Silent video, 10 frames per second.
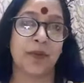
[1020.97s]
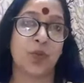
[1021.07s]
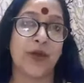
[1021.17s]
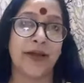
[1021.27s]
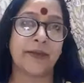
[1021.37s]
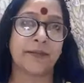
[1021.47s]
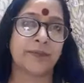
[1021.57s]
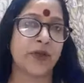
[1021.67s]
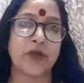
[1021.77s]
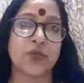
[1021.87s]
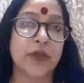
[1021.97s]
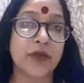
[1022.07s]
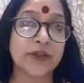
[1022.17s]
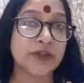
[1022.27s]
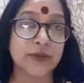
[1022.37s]
Why? Because we
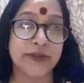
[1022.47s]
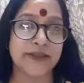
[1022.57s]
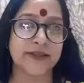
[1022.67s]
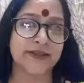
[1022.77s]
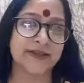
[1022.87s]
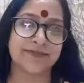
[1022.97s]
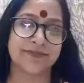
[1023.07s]
are not united.